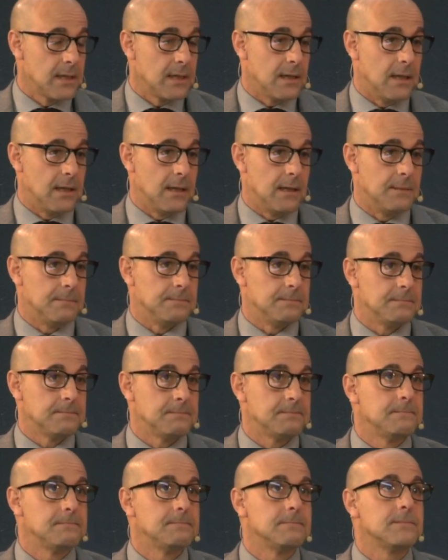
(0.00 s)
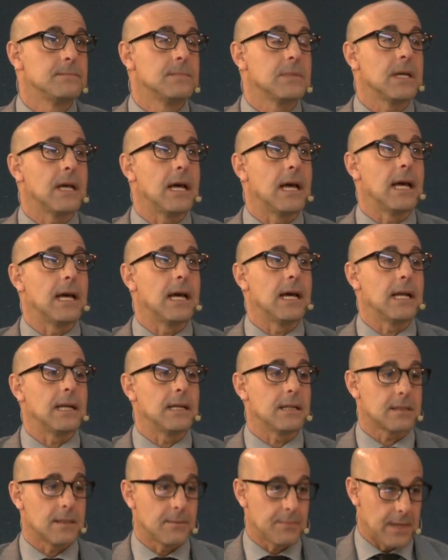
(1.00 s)
Um,
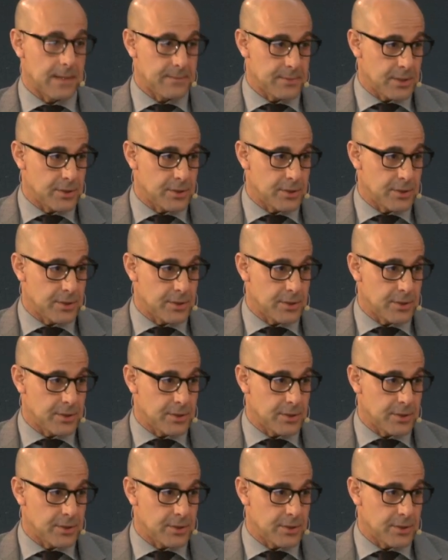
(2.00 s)
and sometimes